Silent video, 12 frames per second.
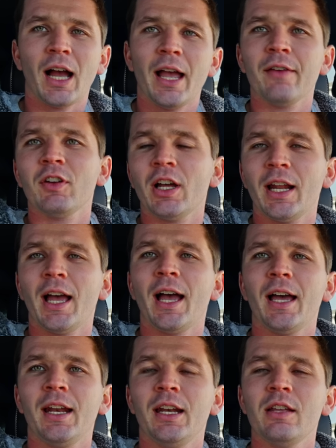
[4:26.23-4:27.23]
I have not
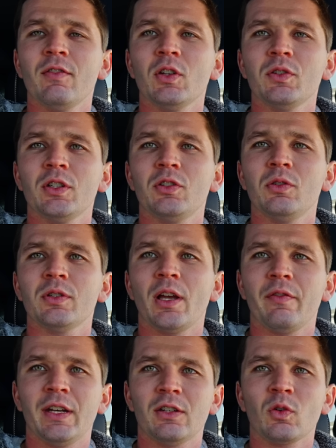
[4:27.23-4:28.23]
had any of those issues. I
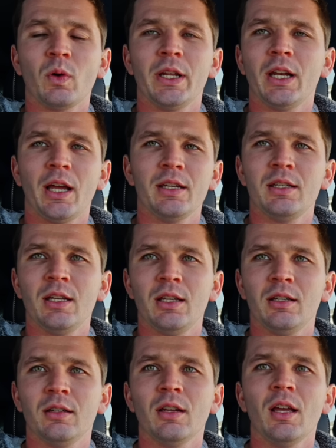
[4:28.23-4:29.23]
have a
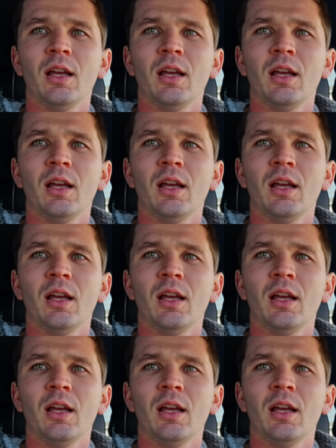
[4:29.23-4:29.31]
2019